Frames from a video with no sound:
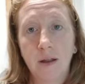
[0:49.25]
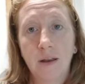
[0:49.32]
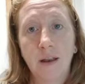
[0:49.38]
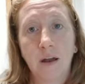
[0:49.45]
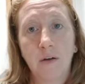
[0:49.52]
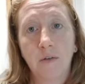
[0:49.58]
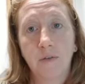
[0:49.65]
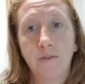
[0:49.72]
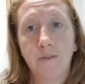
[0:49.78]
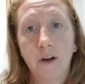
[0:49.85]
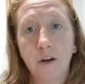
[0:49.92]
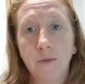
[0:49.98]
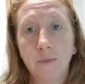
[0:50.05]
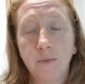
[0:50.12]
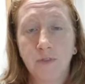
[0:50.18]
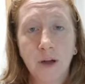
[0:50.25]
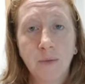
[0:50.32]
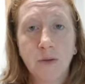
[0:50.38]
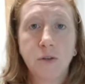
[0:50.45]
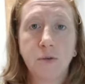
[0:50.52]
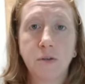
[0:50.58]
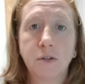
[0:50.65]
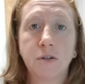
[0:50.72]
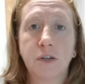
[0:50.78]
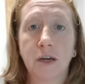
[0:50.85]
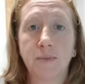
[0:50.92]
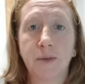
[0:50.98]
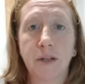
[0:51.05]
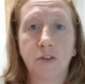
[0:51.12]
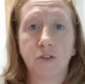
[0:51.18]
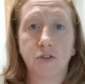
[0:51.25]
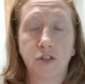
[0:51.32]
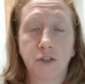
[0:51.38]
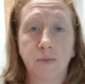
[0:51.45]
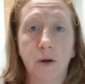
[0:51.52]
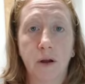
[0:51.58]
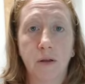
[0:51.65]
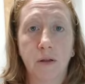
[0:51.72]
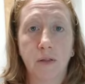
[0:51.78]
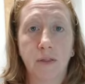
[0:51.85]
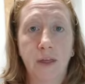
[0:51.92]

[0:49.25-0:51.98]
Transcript: Now, pharmaceutical companies are smart.